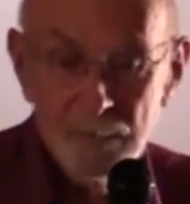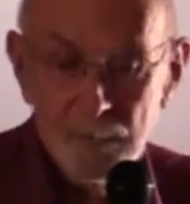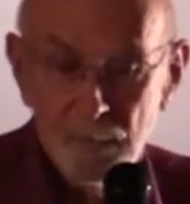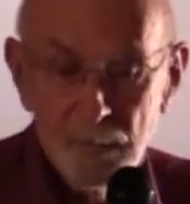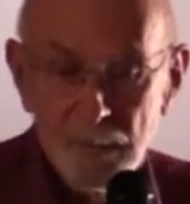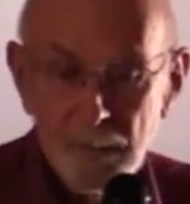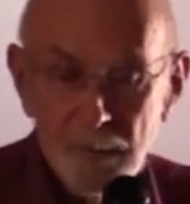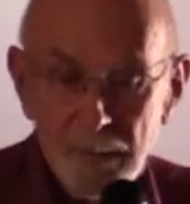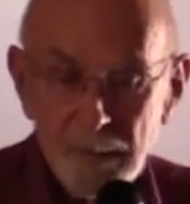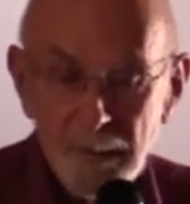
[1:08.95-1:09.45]

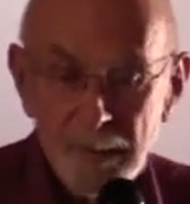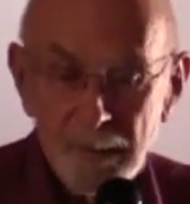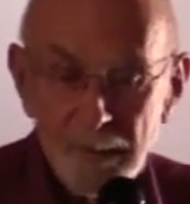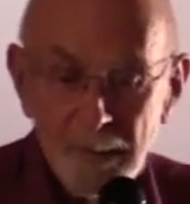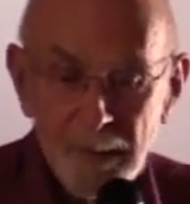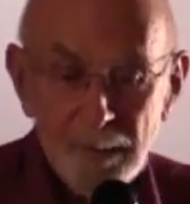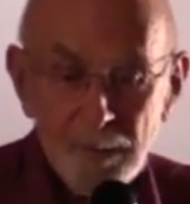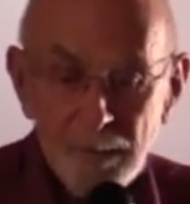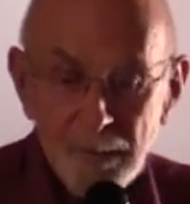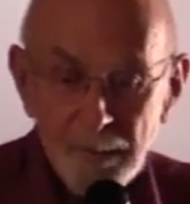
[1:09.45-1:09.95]
the
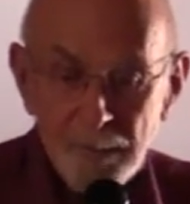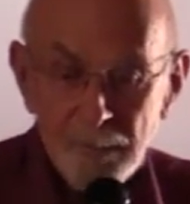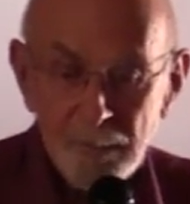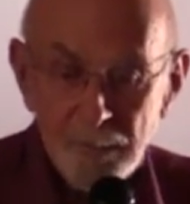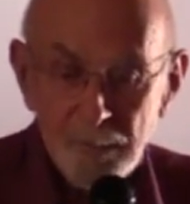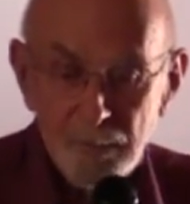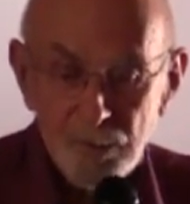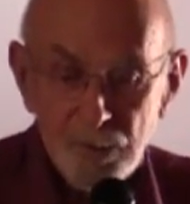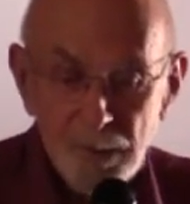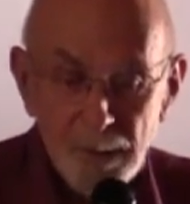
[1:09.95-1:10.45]
inherent
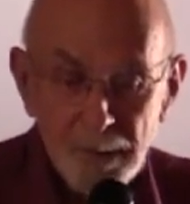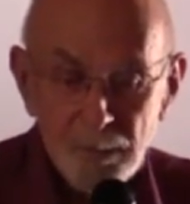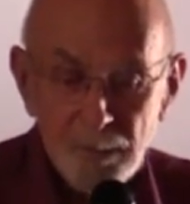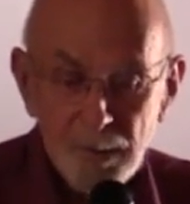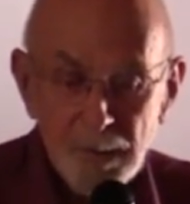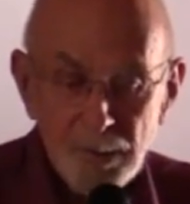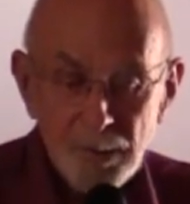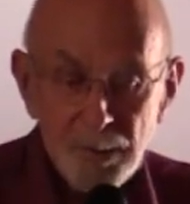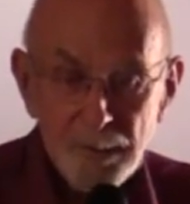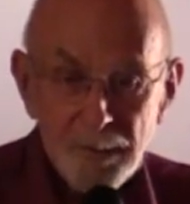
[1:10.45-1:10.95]

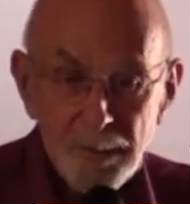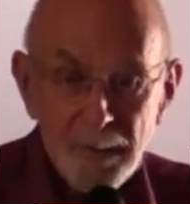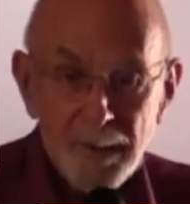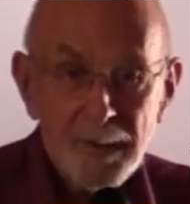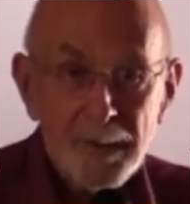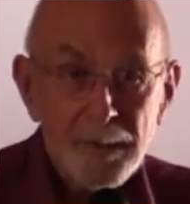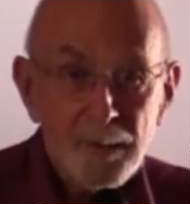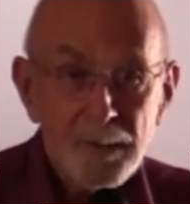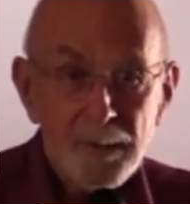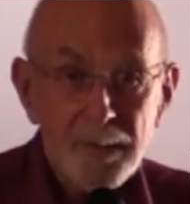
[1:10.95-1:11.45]
generation
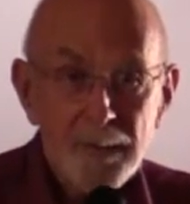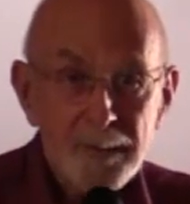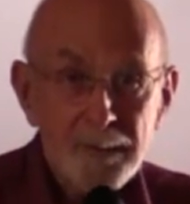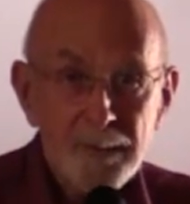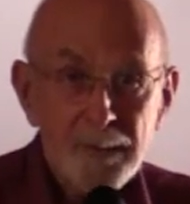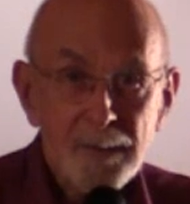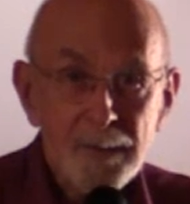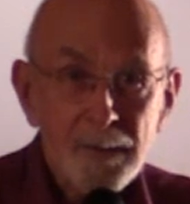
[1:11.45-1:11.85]
that